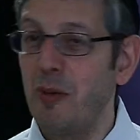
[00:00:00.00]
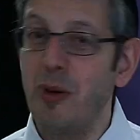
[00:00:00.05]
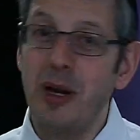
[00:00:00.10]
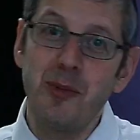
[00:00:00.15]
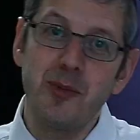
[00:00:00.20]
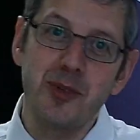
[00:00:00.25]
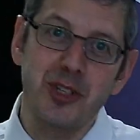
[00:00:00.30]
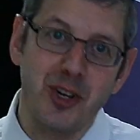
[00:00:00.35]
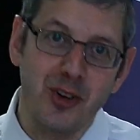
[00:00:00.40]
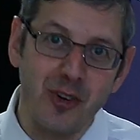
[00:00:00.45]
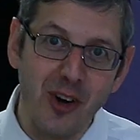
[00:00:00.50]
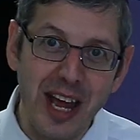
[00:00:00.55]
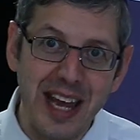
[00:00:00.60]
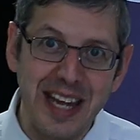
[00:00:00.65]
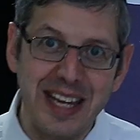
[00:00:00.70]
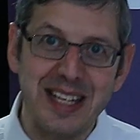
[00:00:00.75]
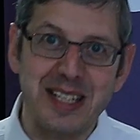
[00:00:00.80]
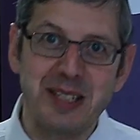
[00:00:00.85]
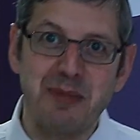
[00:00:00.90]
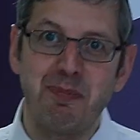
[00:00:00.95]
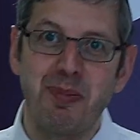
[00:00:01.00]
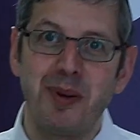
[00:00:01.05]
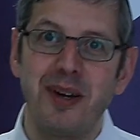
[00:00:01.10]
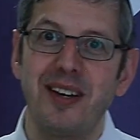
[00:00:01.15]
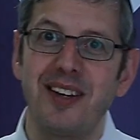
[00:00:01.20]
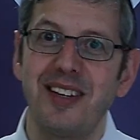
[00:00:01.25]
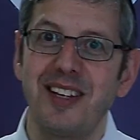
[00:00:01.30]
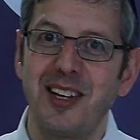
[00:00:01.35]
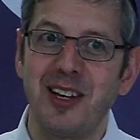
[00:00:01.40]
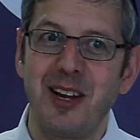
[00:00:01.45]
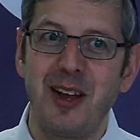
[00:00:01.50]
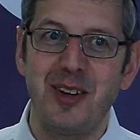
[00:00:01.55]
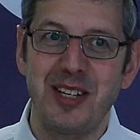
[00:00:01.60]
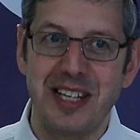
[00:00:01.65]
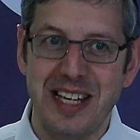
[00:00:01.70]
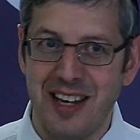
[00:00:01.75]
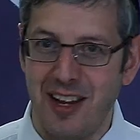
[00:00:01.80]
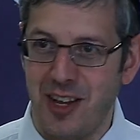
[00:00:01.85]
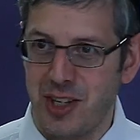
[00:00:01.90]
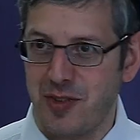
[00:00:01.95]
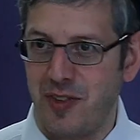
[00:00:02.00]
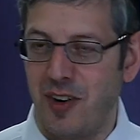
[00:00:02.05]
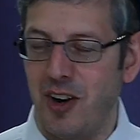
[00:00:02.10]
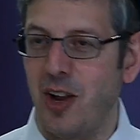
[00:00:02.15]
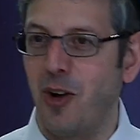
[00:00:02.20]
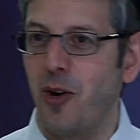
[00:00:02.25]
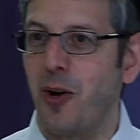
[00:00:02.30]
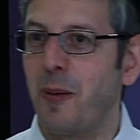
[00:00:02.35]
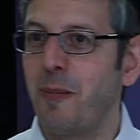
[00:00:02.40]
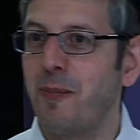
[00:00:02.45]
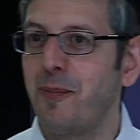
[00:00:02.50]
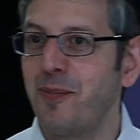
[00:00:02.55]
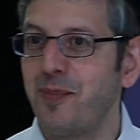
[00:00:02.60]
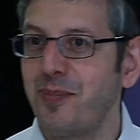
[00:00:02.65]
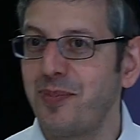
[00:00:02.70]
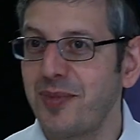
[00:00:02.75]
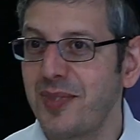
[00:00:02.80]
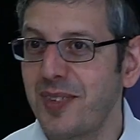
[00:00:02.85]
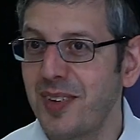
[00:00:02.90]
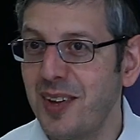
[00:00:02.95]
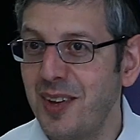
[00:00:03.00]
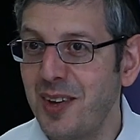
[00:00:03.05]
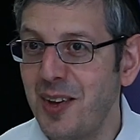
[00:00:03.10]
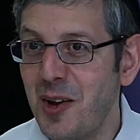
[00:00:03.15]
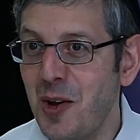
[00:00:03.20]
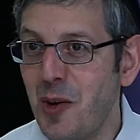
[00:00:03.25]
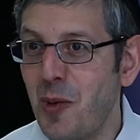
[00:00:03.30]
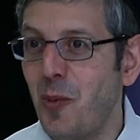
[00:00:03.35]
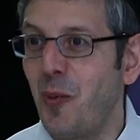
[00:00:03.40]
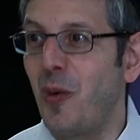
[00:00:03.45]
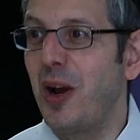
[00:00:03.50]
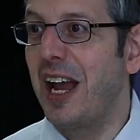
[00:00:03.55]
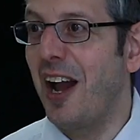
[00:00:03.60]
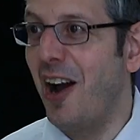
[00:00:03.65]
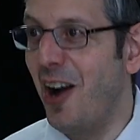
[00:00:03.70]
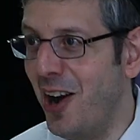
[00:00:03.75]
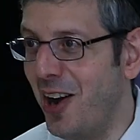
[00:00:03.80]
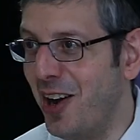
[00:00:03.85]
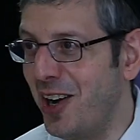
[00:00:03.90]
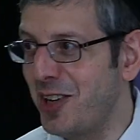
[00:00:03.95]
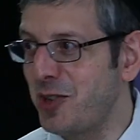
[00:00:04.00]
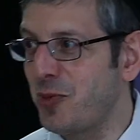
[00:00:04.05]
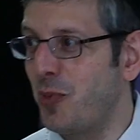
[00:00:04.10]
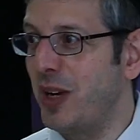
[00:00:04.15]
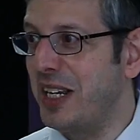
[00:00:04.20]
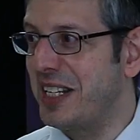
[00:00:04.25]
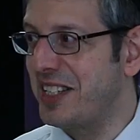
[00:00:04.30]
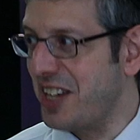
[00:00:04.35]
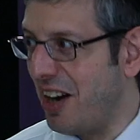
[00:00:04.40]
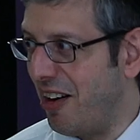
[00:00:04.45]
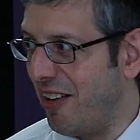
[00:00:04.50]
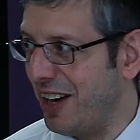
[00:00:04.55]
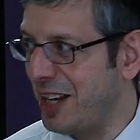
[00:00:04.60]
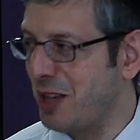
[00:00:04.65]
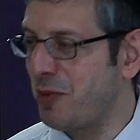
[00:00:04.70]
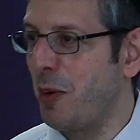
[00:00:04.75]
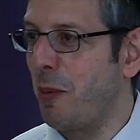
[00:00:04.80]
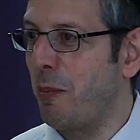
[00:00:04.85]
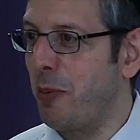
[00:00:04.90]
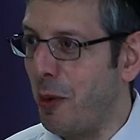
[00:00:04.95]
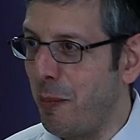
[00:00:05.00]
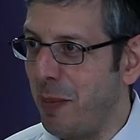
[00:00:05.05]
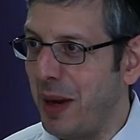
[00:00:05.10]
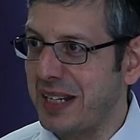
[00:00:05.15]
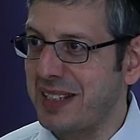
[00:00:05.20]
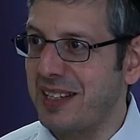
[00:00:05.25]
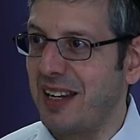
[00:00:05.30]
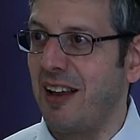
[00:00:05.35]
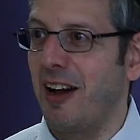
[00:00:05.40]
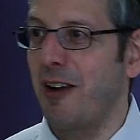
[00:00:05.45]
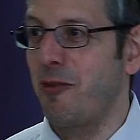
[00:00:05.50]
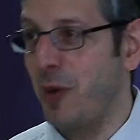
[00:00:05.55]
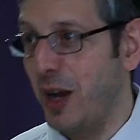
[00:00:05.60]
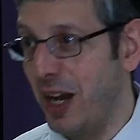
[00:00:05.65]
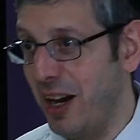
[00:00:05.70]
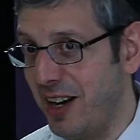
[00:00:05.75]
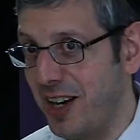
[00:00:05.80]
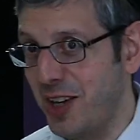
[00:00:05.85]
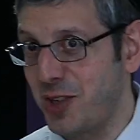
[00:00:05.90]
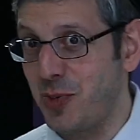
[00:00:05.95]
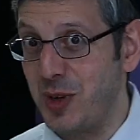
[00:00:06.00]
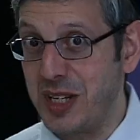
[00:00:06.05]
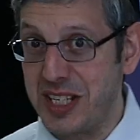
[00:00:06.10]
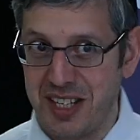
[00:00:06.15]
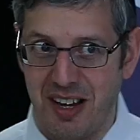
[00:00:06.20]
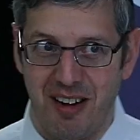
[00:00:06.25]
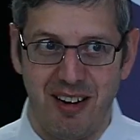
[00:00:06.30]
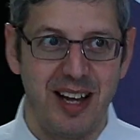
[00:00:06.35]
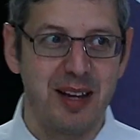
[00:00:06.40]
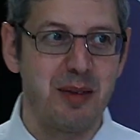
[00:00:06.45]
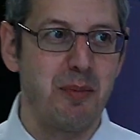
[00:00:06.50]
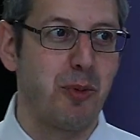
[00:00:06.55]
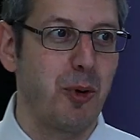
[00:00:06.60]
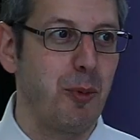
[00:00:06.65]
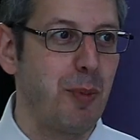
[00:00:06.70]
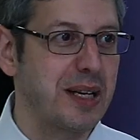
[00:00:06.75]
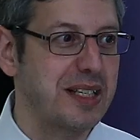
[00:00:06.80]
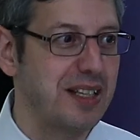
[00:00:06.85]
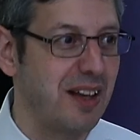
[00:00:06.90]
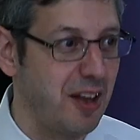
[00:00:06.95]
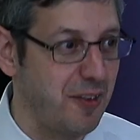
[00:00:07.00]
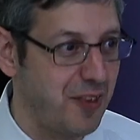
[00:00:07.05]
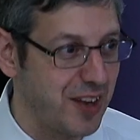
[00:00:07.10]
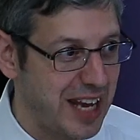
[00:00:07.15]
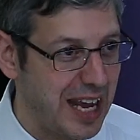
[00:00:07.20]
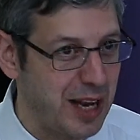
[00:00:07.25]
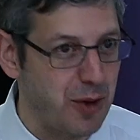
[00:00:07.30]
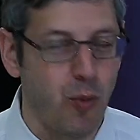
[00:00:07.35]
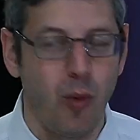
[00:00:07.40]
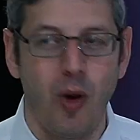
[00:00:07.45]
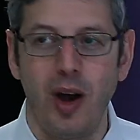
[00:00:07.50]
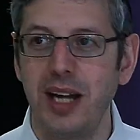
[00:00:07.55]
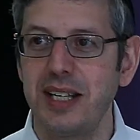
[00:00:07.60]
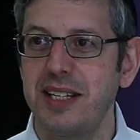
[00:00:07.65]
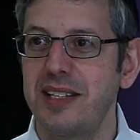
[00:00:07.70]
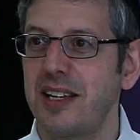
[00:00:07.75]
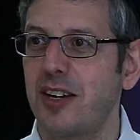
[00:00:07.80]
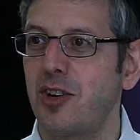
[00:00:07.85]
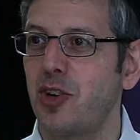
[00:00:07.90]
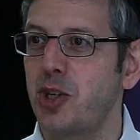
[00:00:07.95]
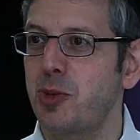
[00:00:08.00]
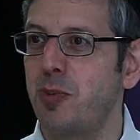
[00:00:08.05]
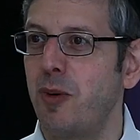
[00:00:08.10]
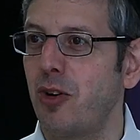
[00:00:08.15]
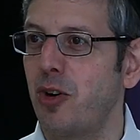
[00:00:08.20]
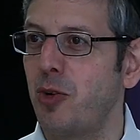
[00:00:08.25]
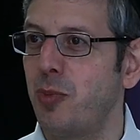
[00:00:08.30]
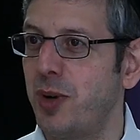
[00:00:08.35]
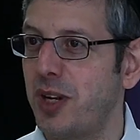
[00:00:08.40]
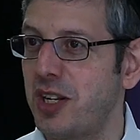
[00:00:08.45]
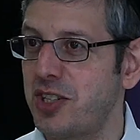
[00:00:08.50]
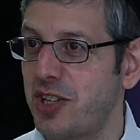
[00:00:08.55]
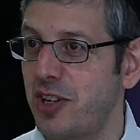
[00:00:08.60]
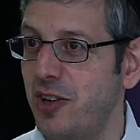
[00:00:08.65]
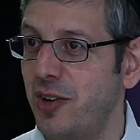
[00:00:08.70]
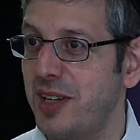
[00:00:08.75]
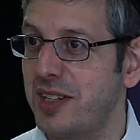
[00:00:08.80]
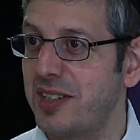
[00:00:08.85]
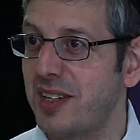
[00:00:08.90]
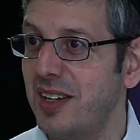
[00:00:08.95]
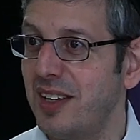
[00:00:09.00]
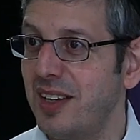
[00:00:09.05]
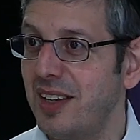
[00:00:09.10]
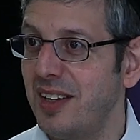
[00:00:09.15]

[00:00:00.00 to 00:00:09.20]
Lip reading: Well, it was great, but, it didn't last very long. We heard, we died, we were brought back to life, we heard, we died, and brought back to life again. Why did HaKadosh Baruch Hu put us through it?